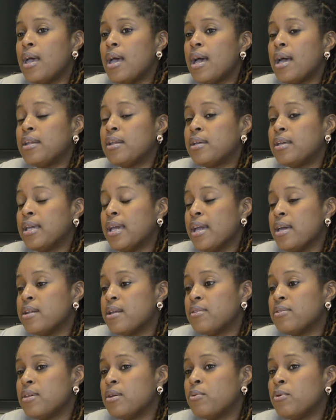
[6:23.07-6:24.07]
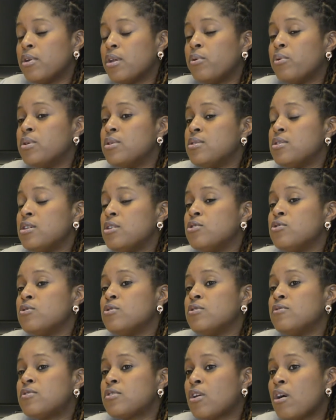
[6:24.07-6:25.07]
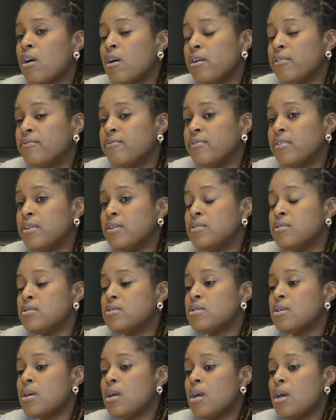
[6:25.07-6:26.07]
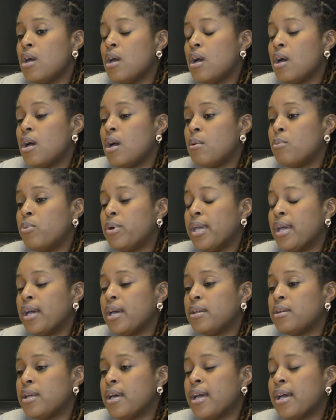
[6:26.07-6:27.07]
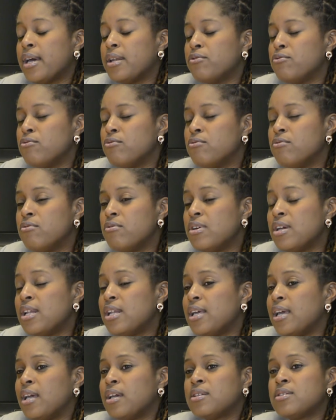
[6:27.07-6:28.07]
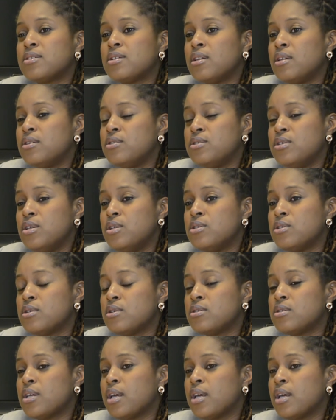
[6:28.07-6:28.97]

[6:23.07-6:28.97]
And again, I think when I went to St. Joseph's Convent, I had really excellent teachers.